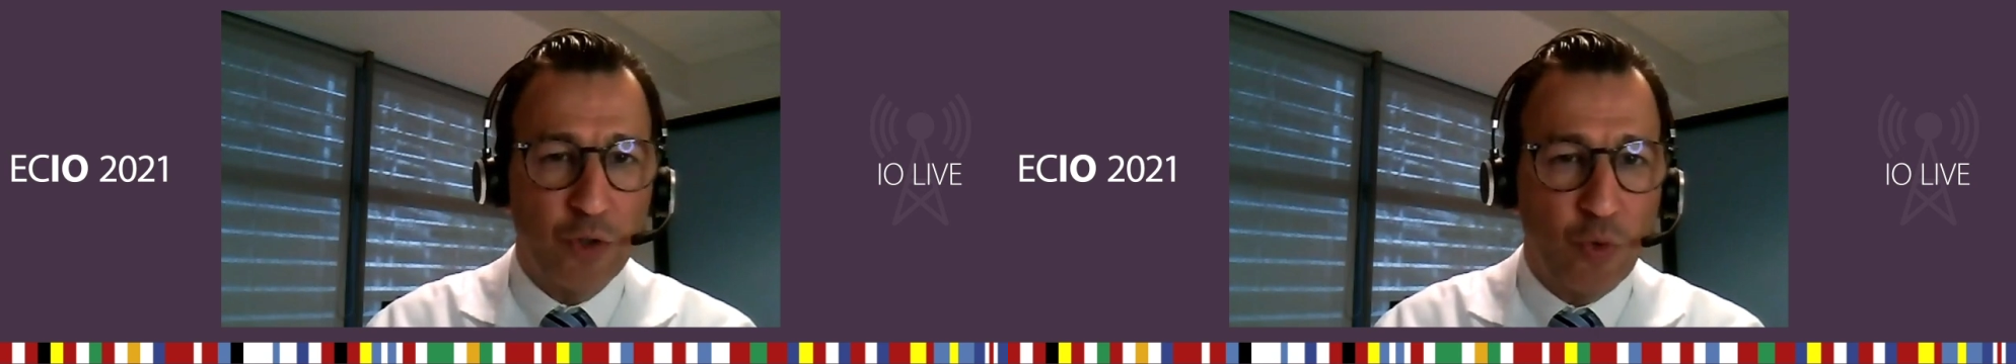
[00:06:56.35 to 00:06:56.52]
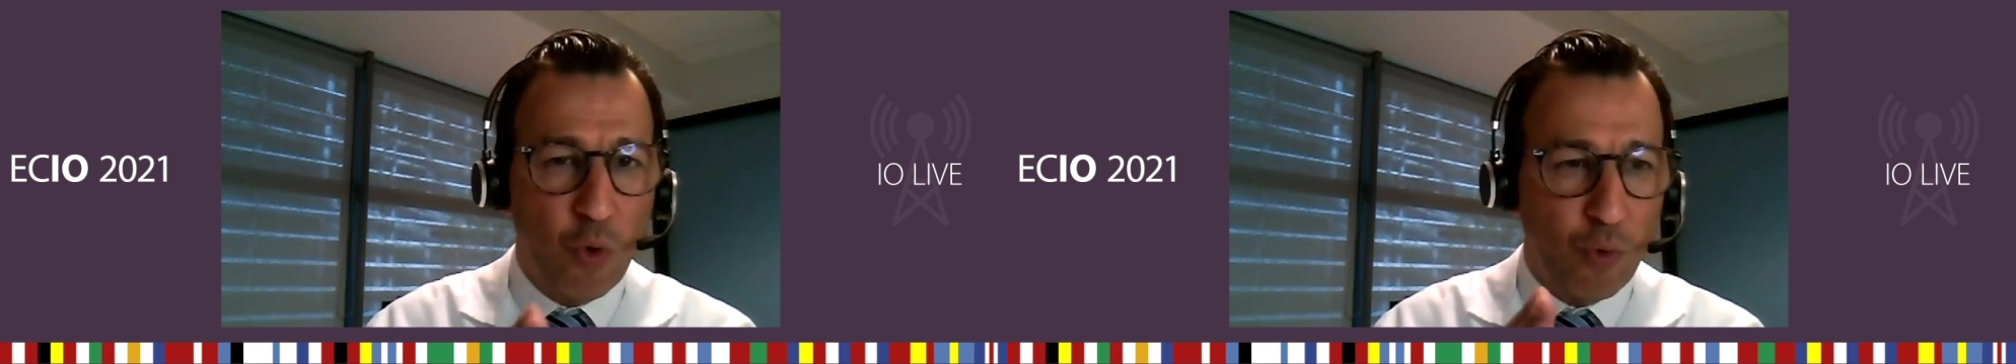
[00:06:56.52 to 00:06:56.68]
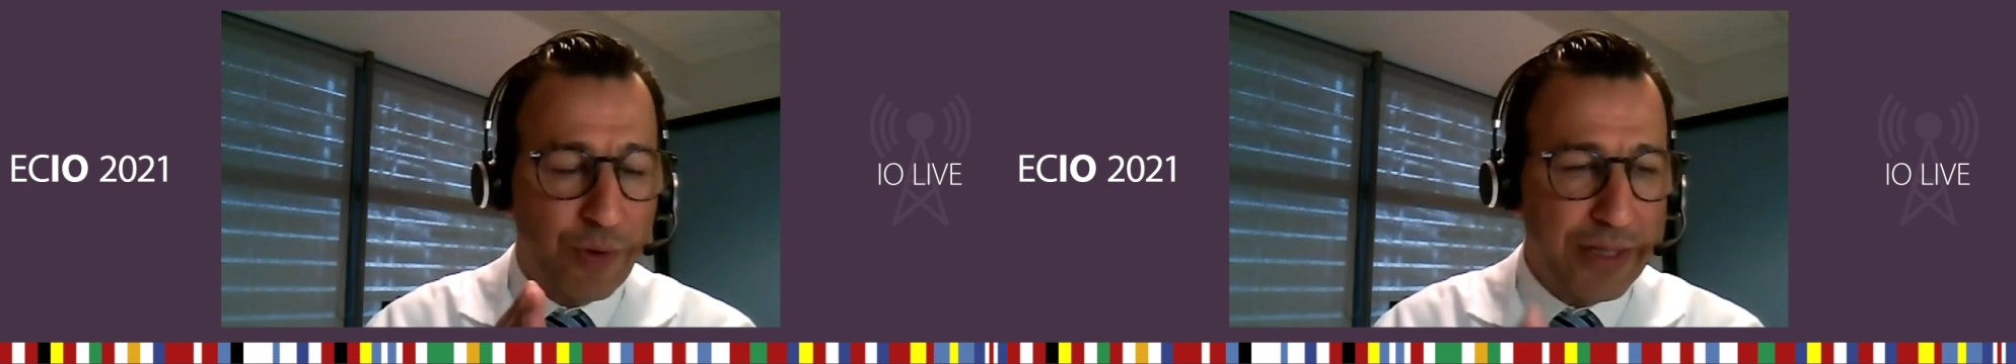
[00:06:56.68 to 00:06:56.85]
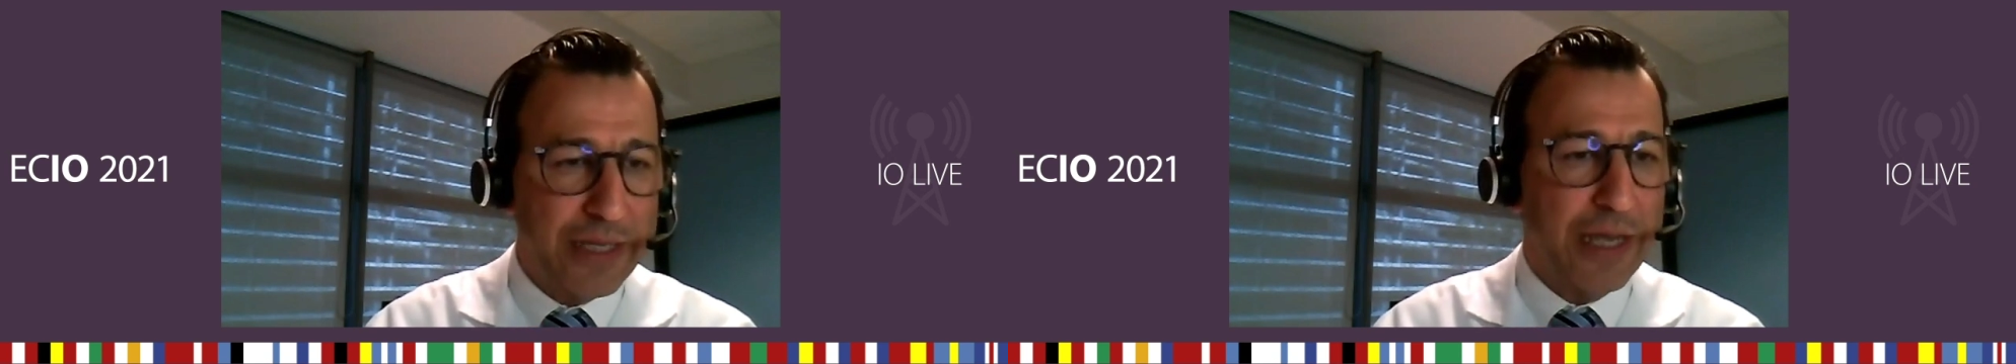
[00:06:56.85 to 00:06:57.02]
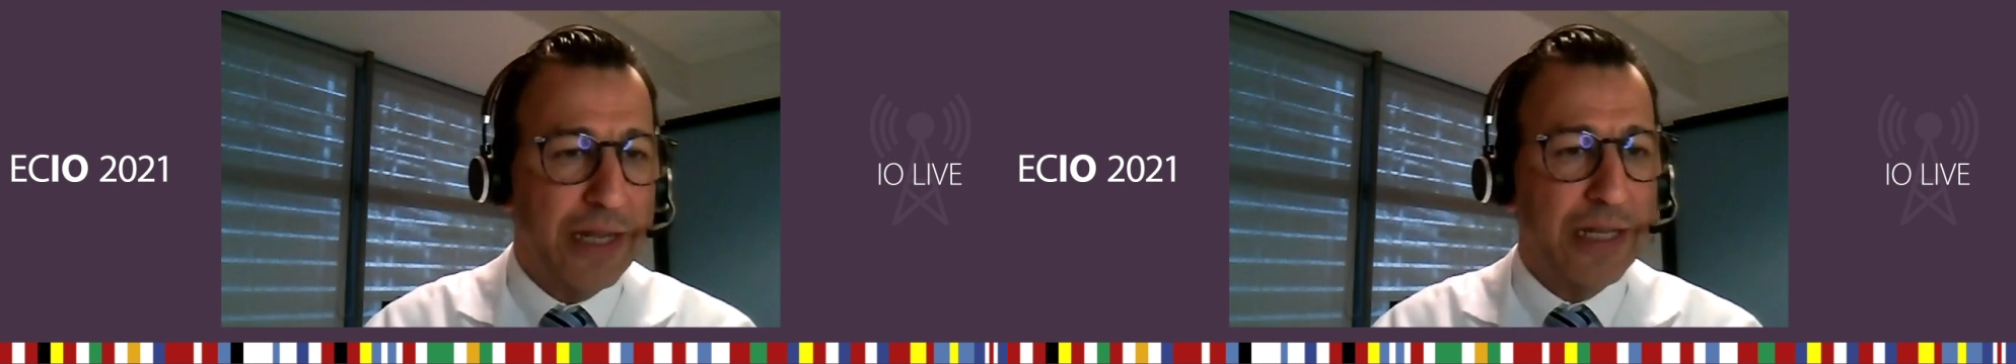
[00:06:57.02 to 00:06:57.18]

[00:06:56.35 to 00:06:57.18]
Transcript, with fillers: do already an